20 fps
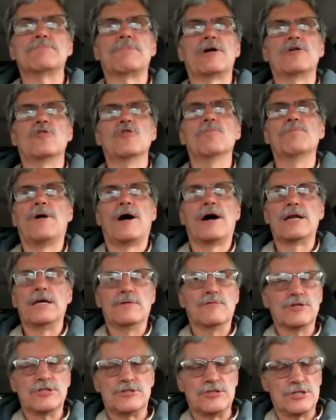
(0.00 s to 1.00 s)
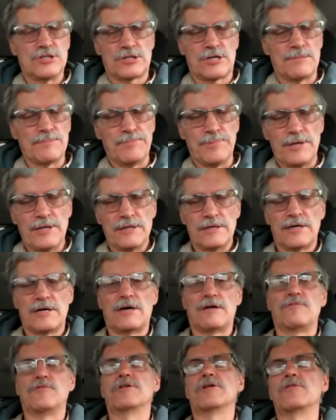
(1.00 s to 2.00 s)
My whole body was just completely
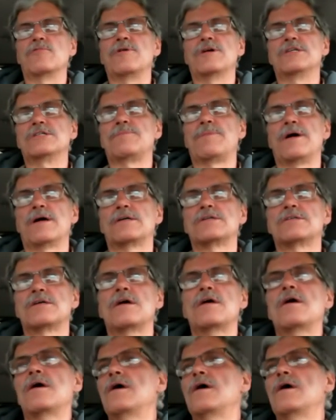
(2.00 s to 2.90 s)
covered in red specks.